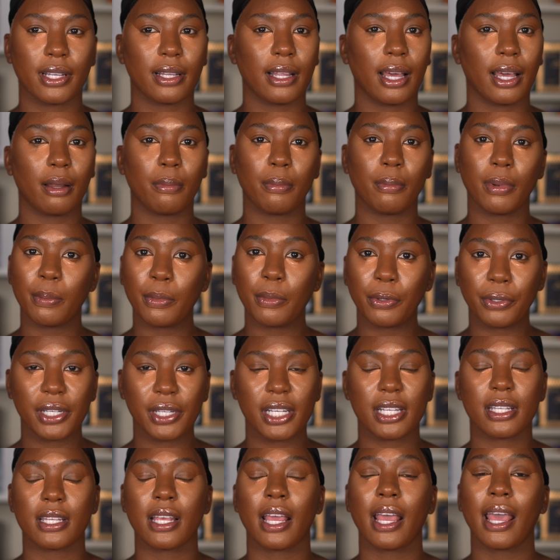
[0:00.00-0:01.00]
a lot of
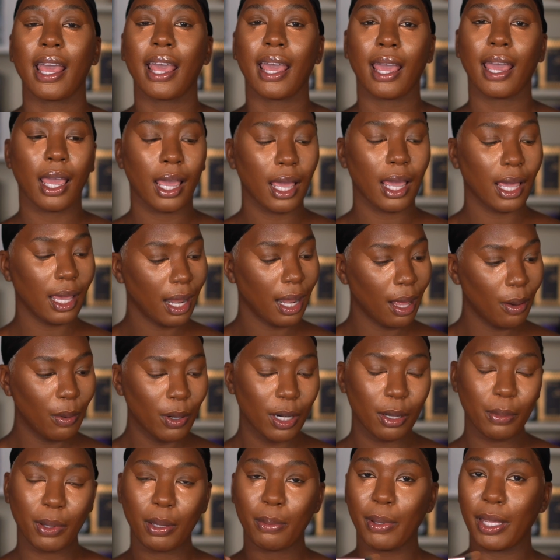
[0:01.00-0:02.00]
memories, and I
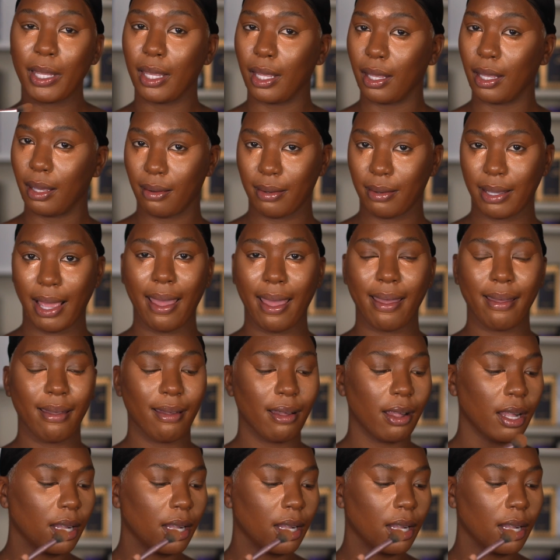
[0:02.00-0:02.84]
want to be beat, okay?